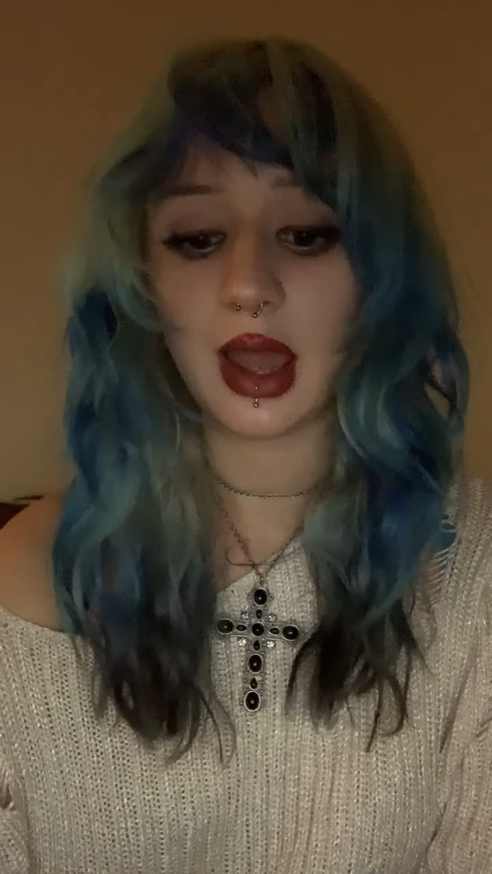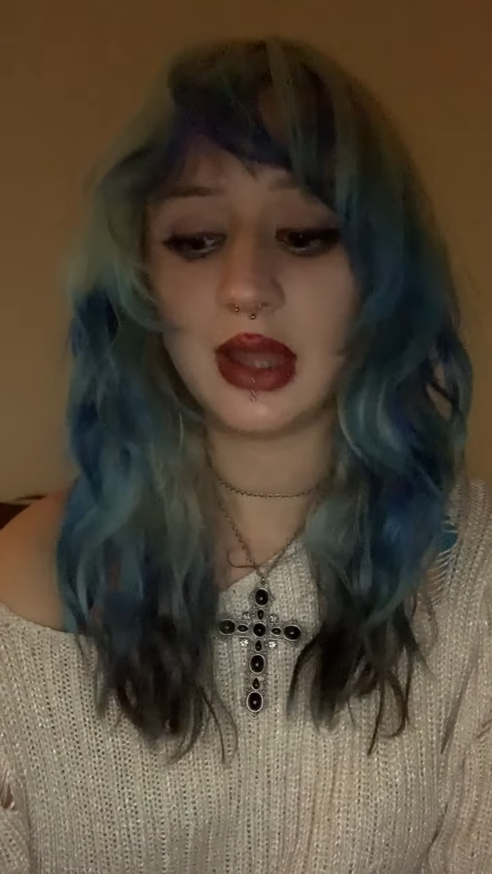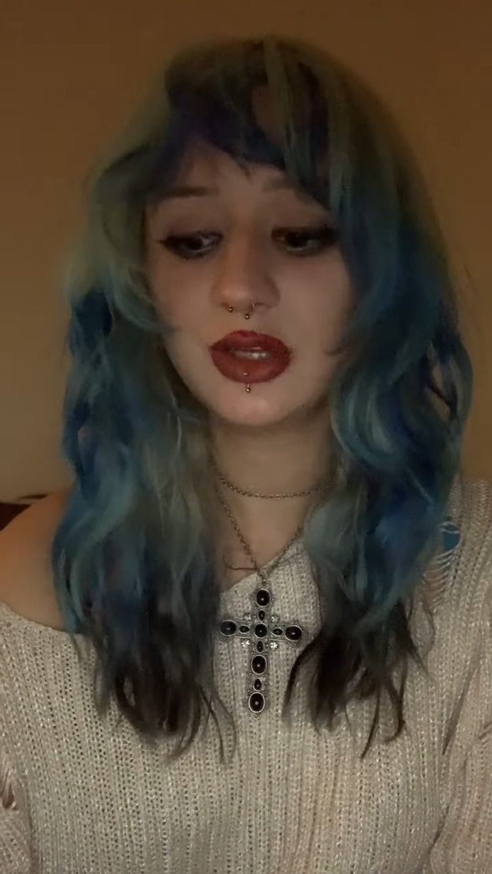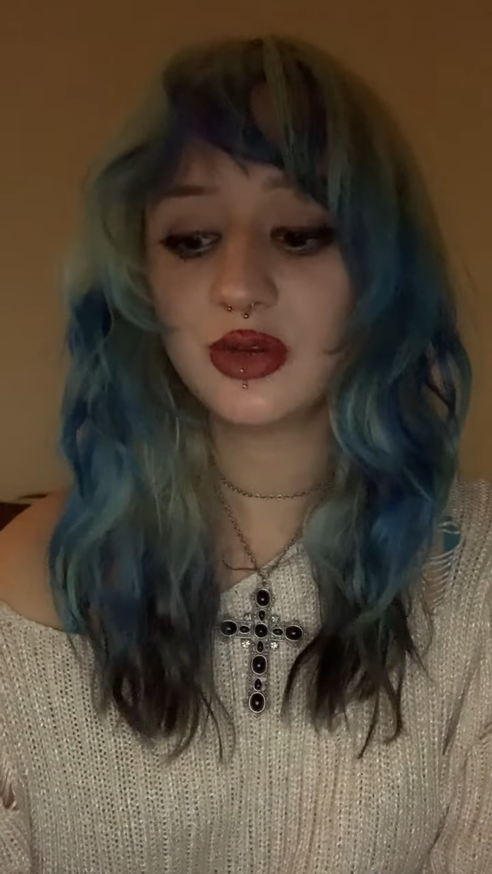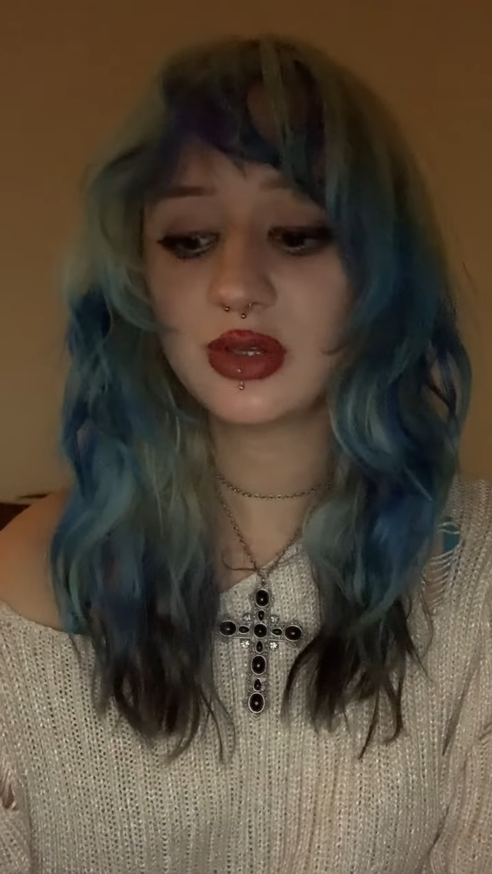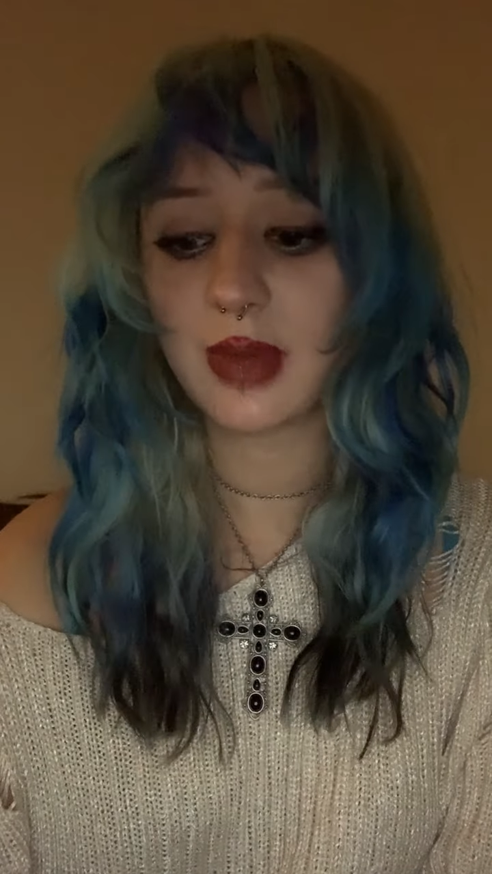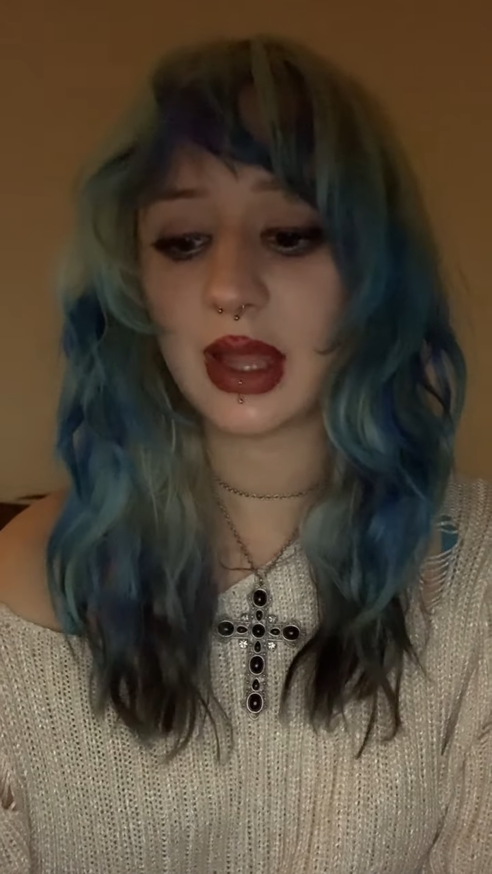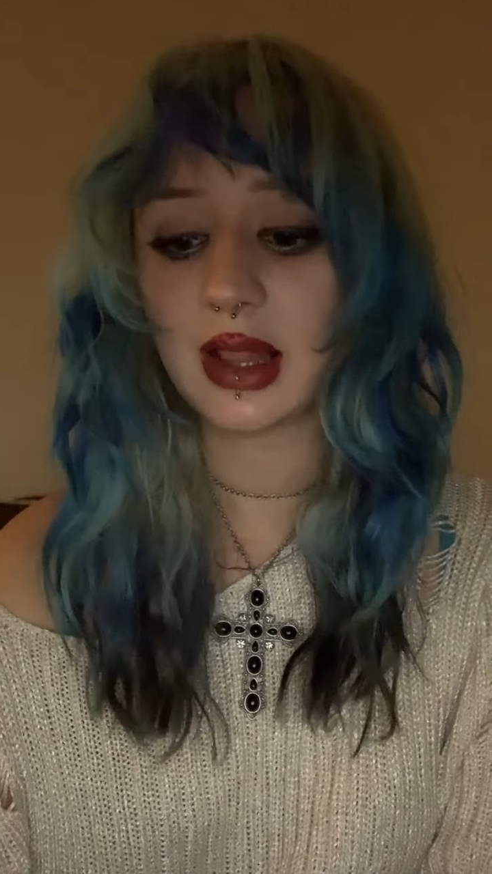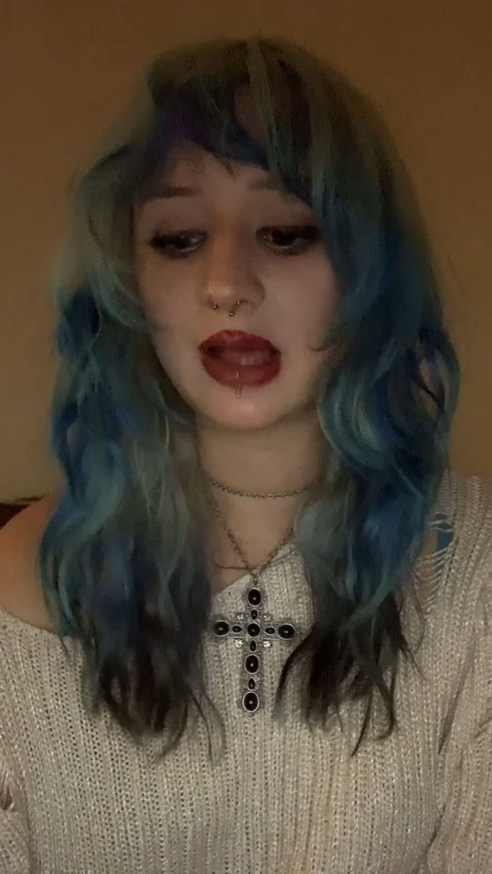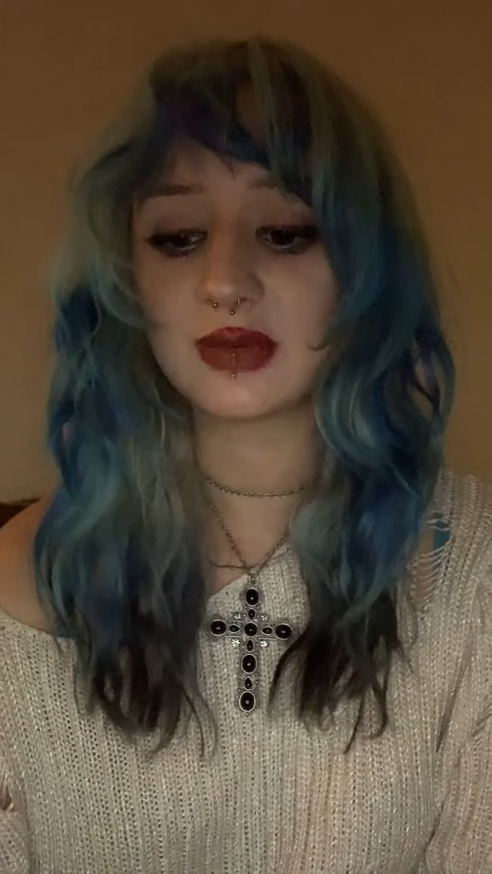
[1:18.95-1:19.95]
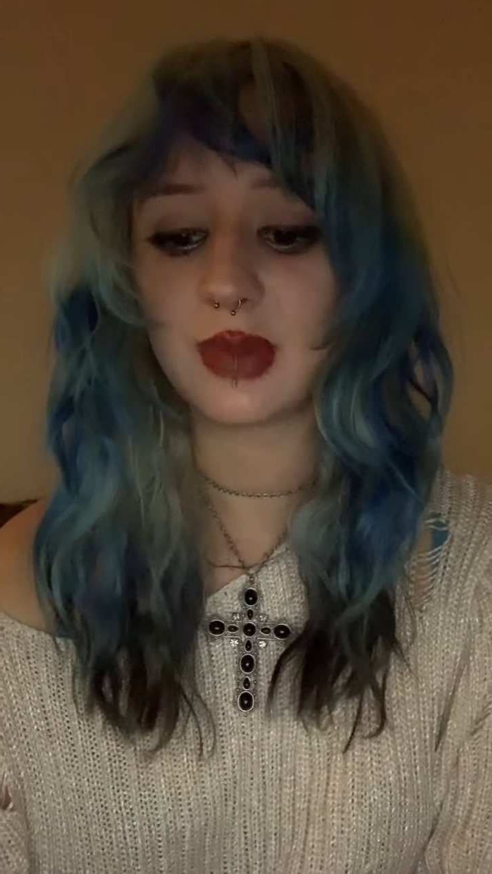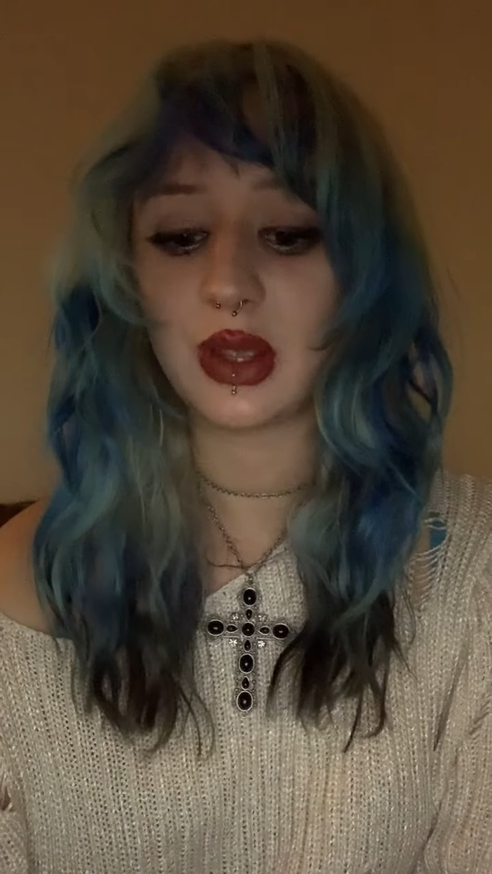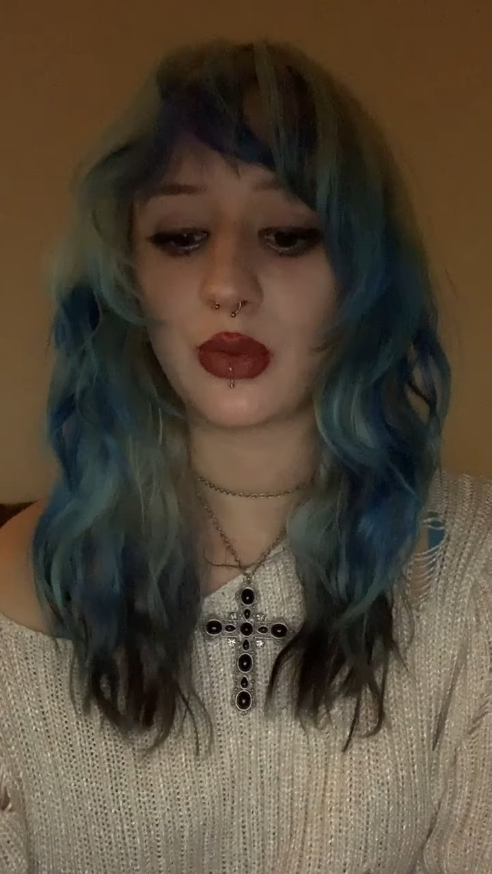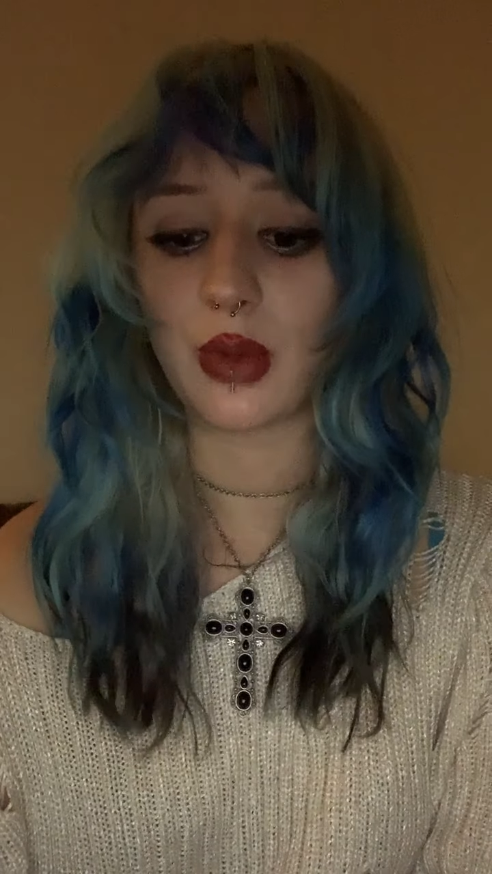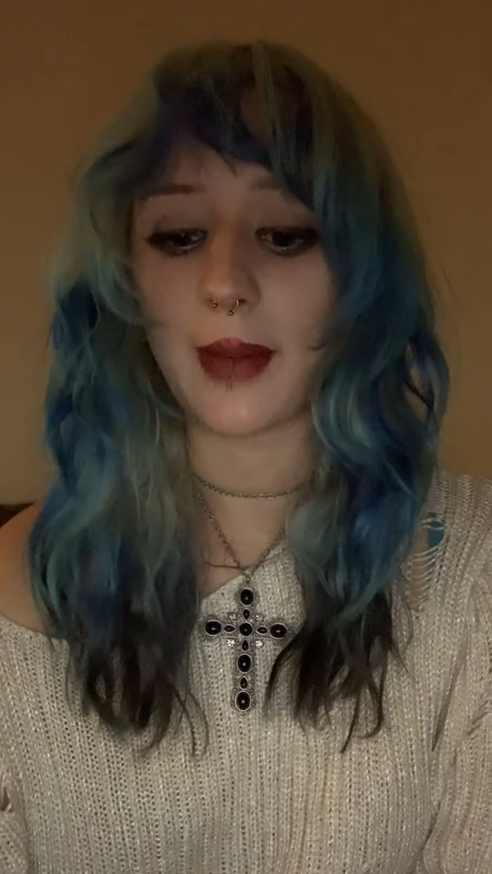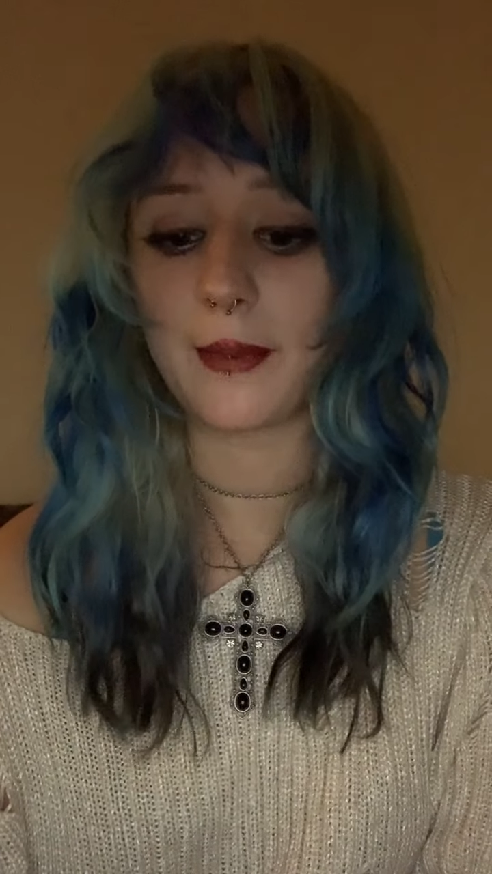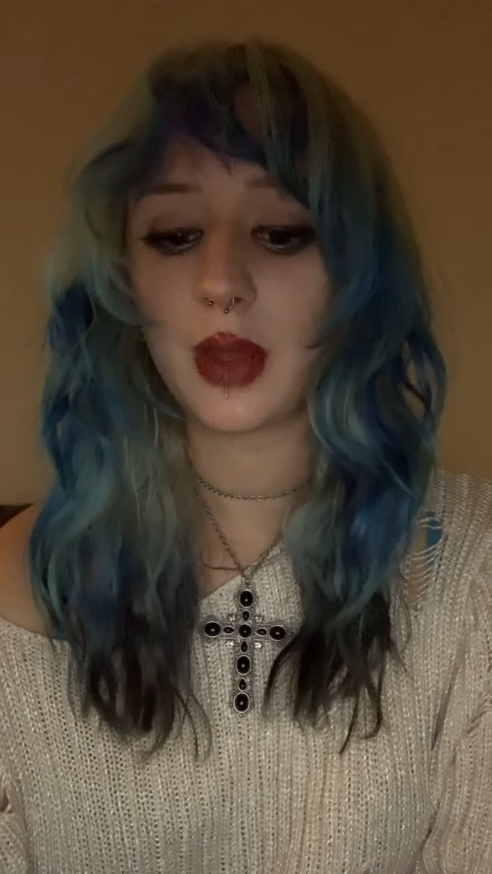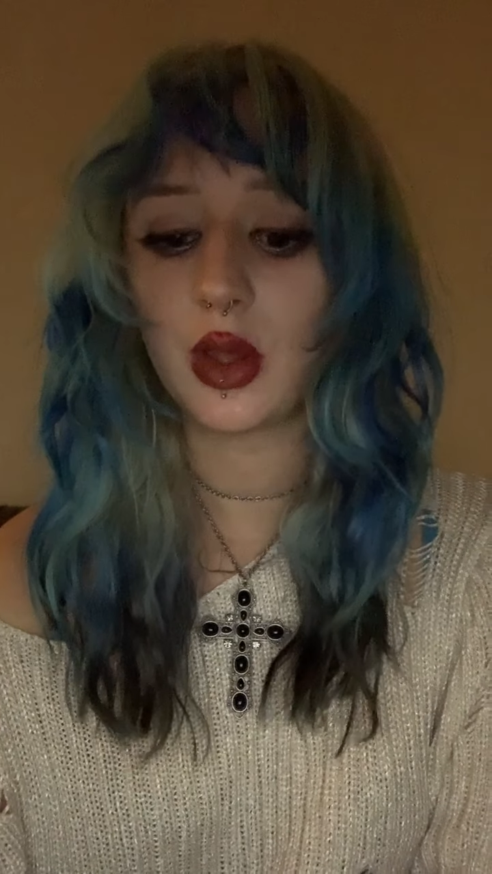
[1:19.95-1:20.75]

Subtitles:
I chose my classmate Graham,